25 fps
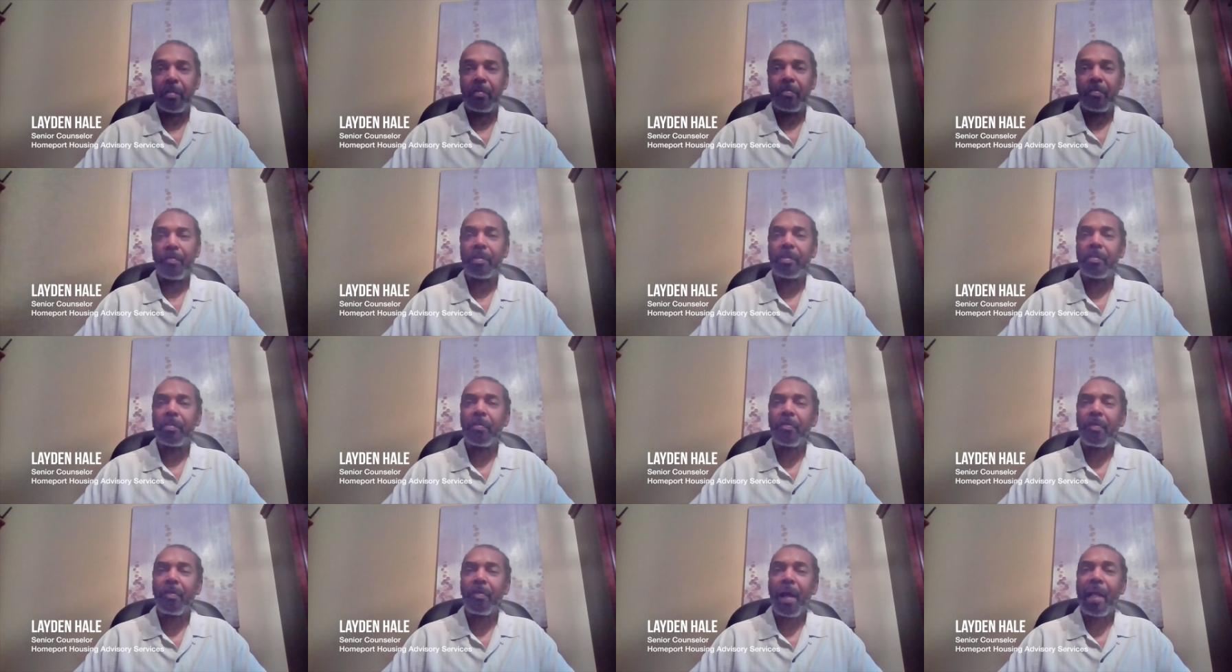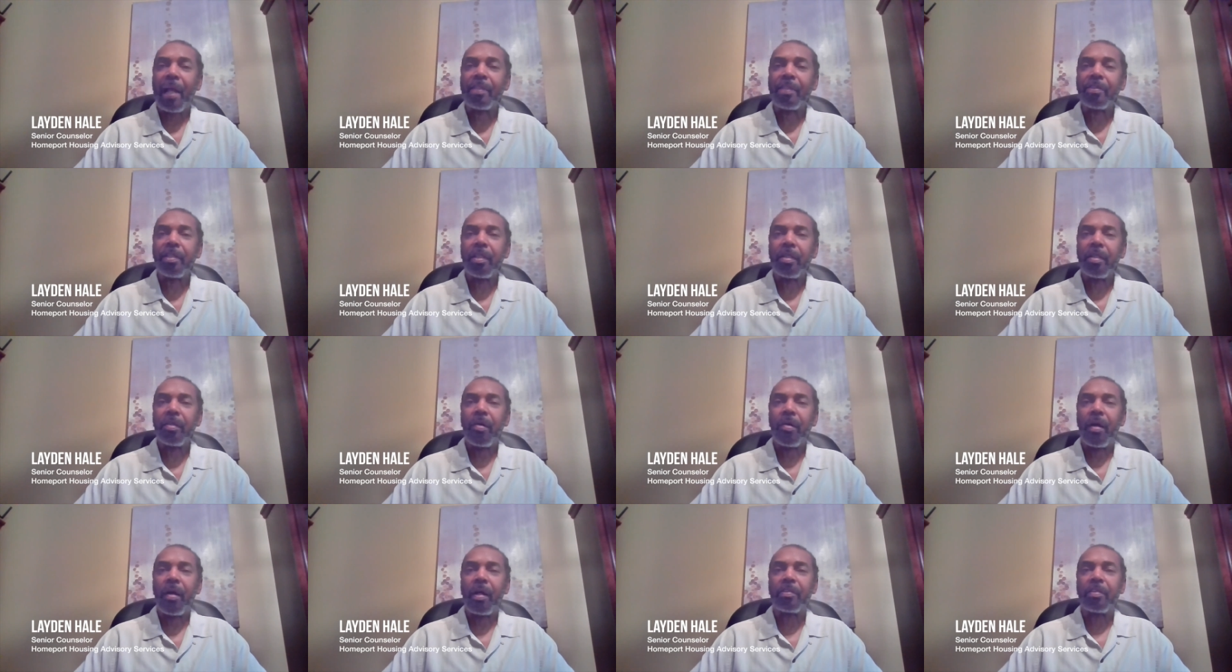With the rising
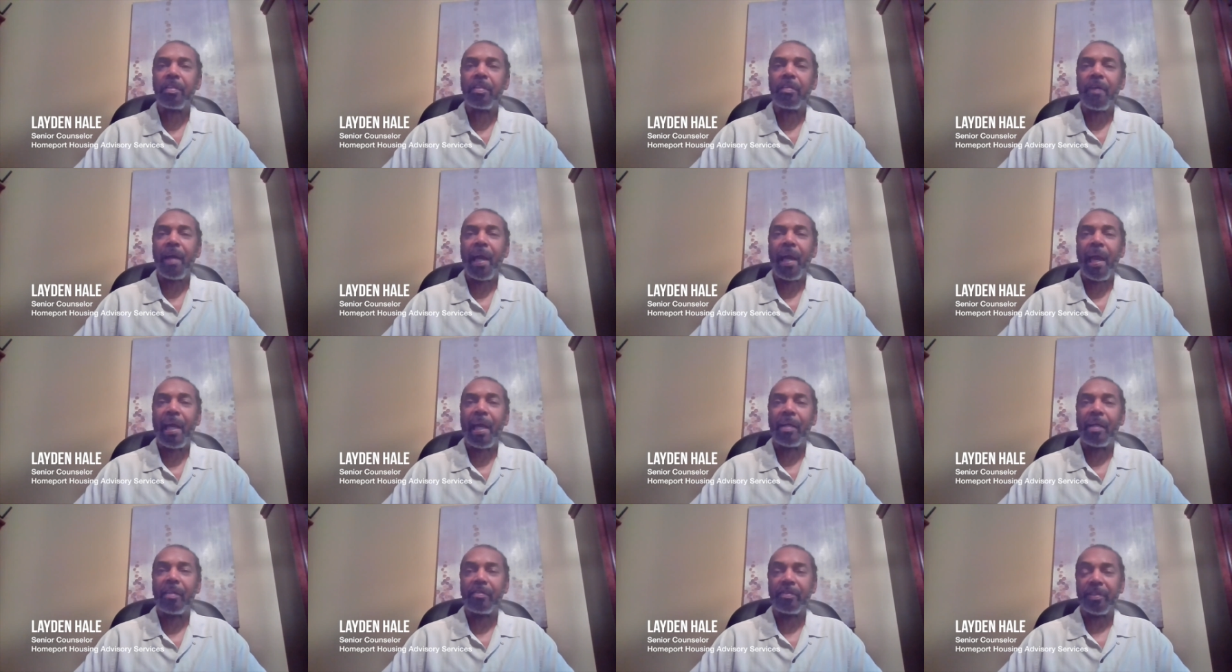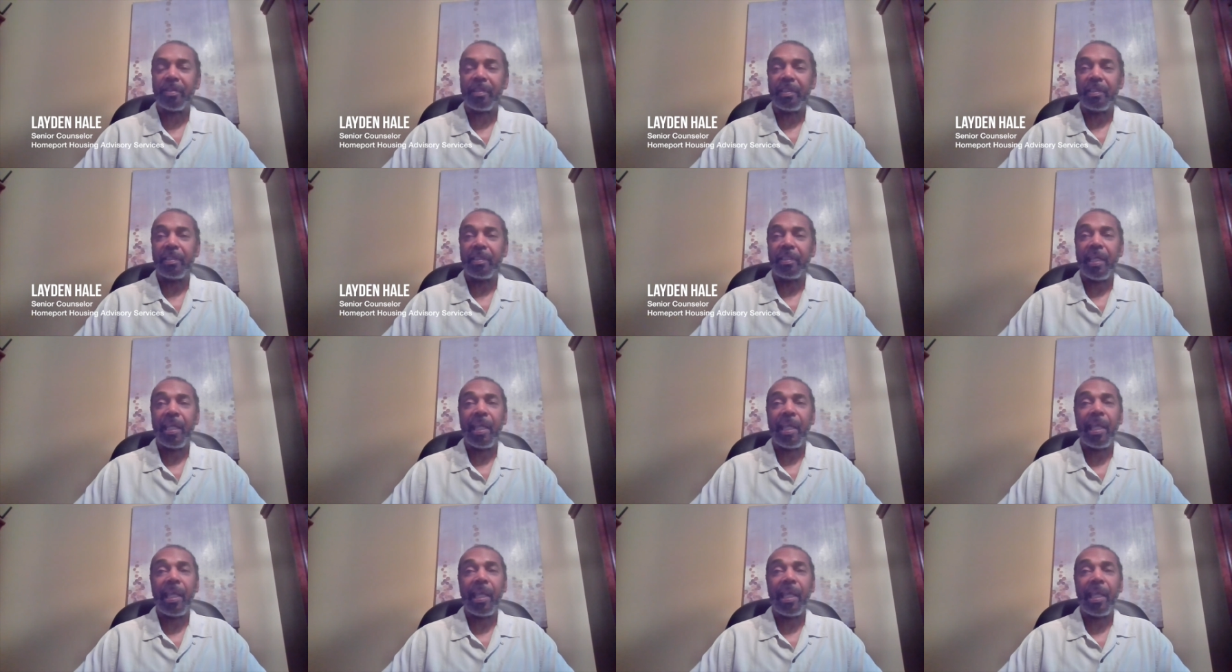cost of housing